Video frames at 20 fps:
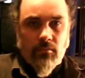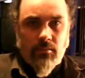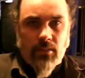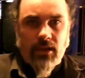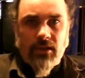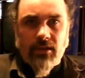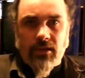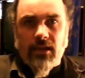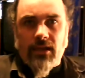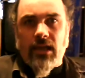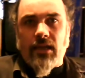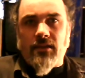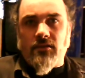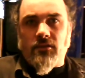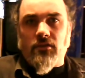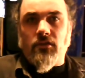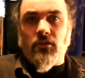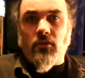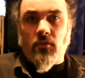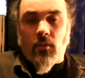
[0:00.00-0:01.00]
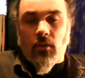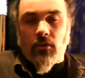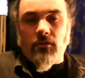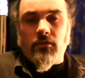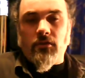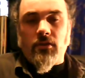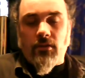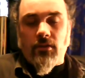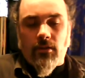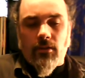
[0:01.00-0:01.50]
pick the candidate you
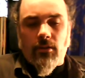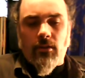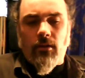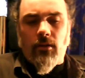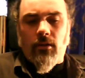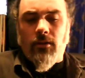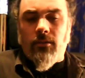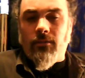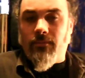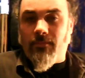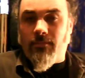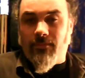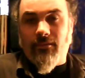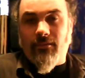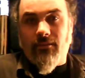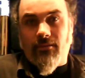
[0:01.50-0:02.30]
want and